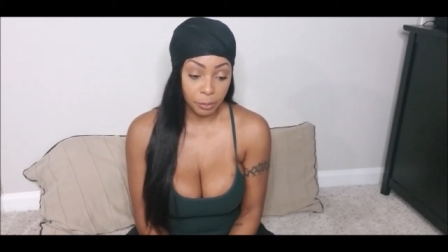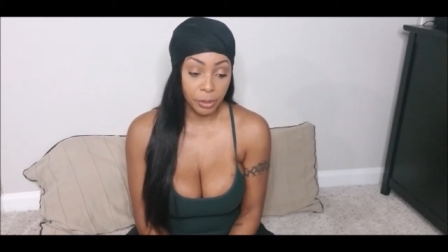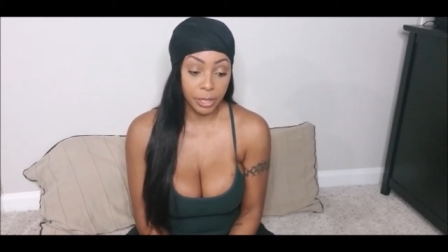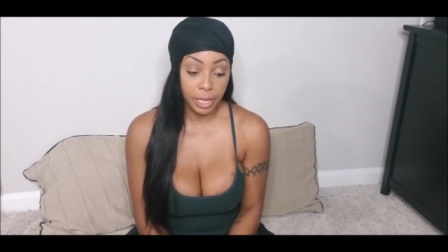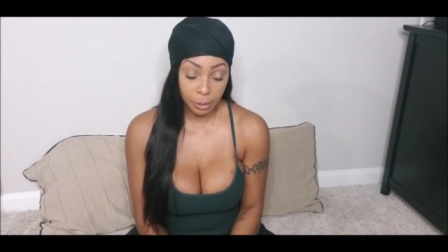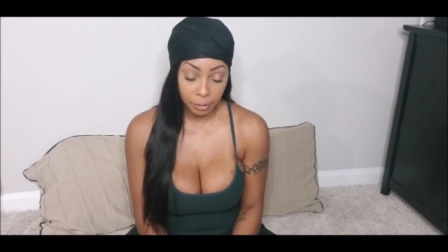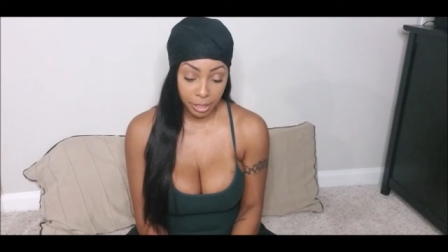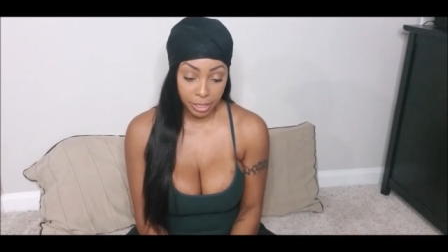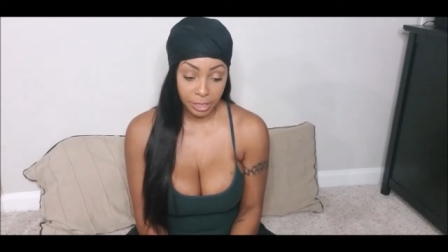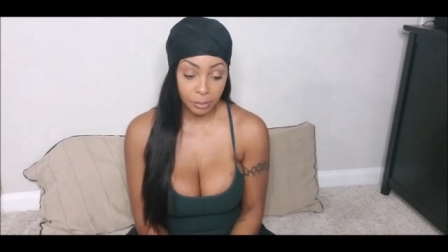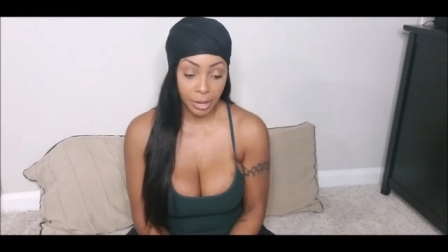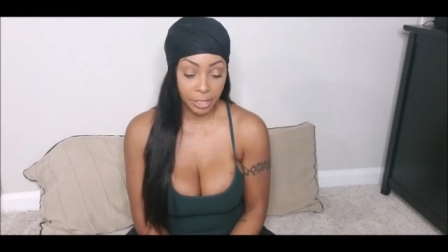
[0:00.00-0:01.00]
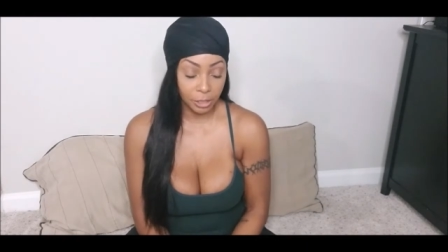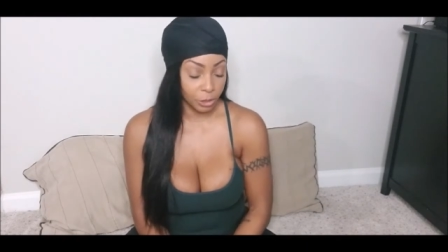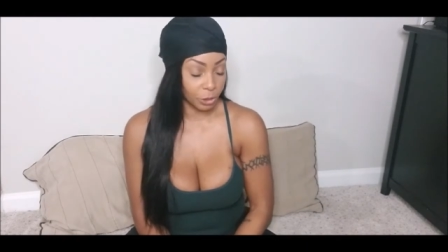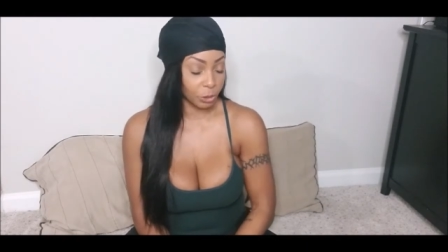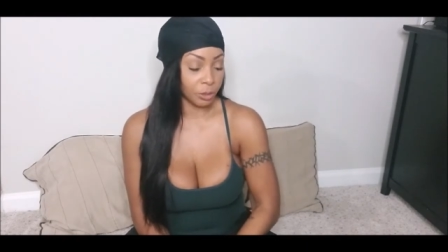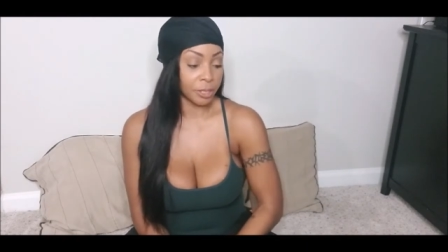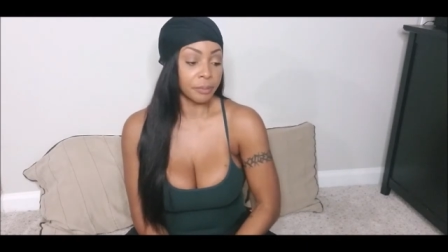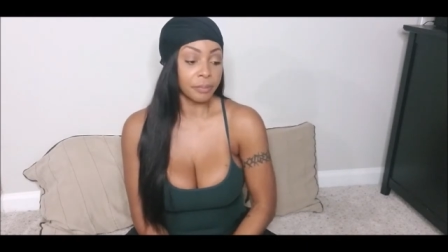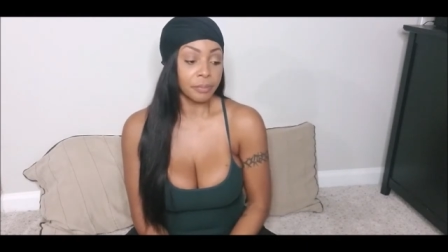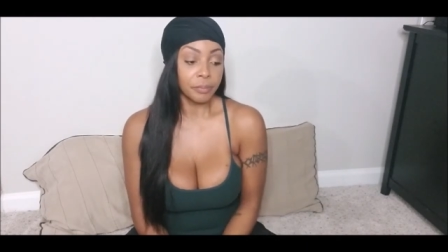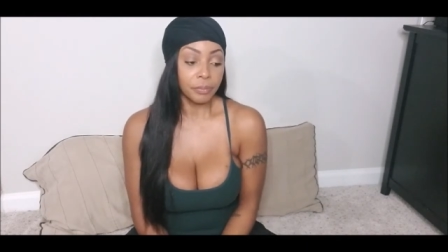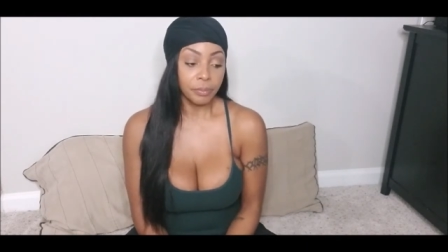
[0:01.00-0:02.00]
But anyways, back to the story.
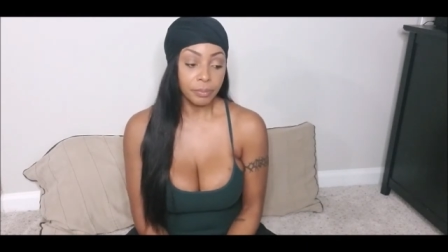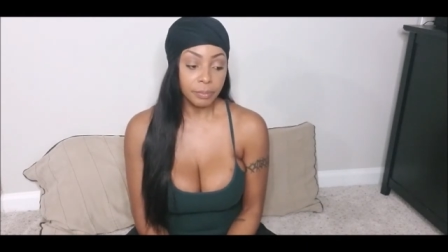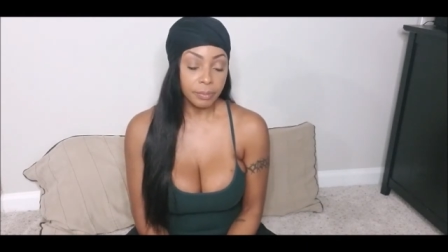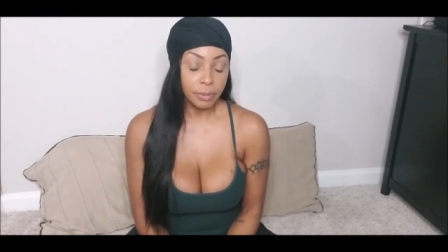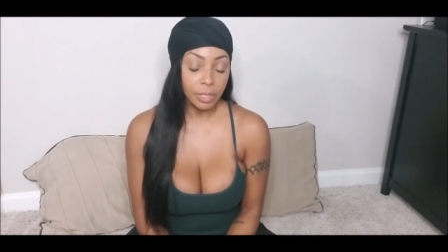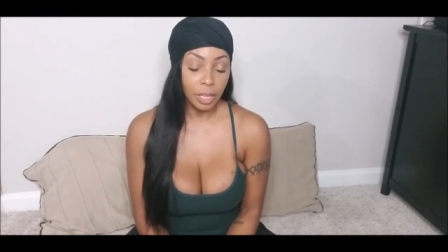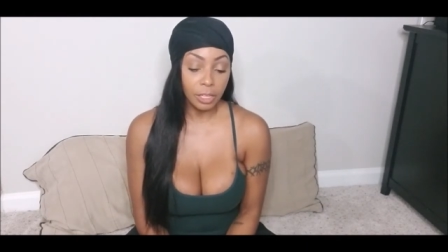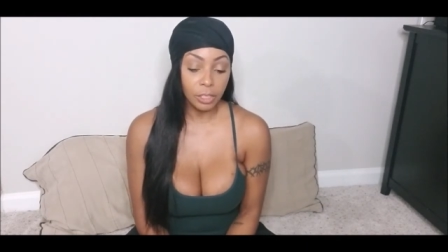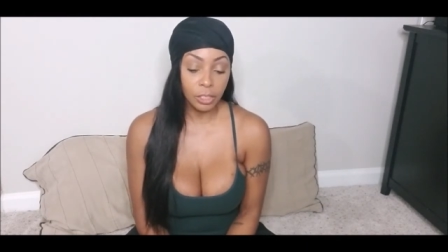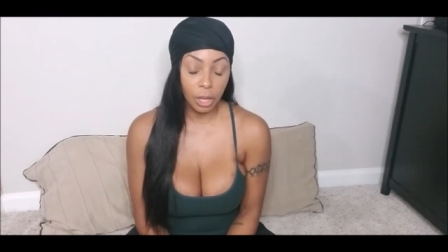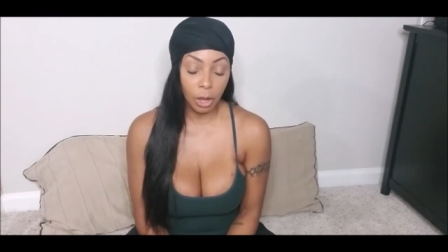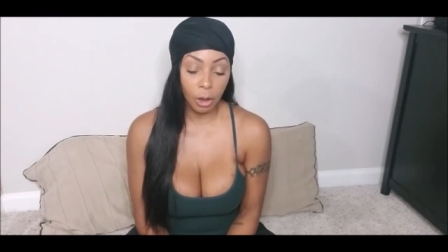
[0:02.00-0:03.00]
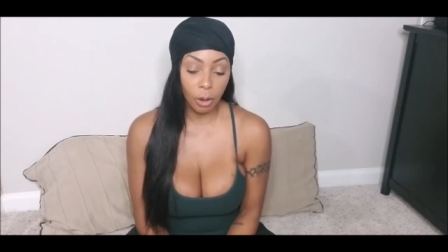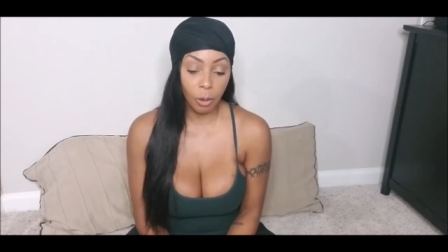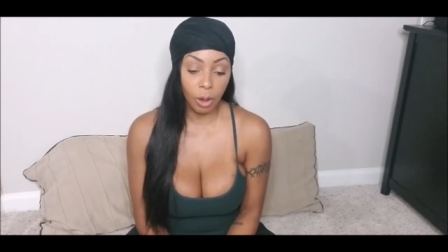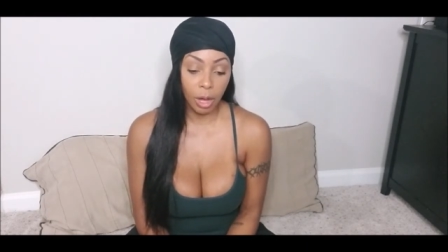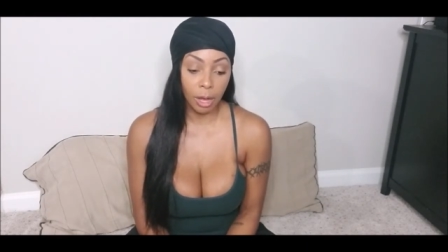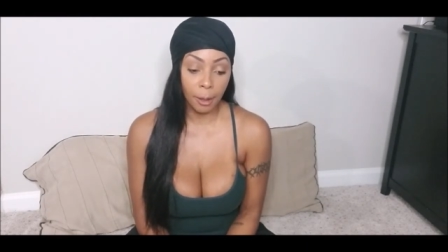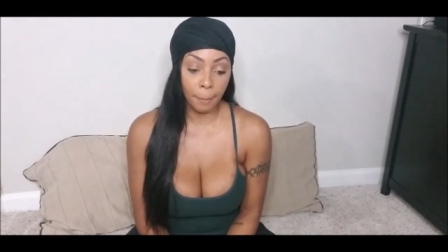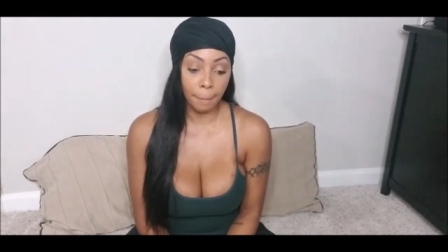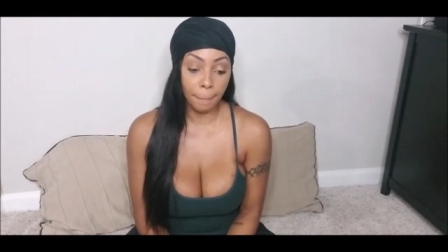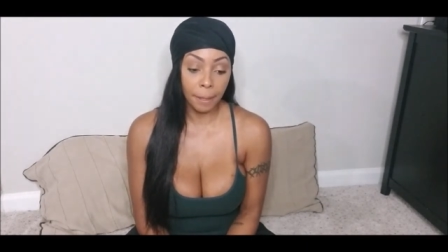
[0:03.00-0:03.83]
So, um,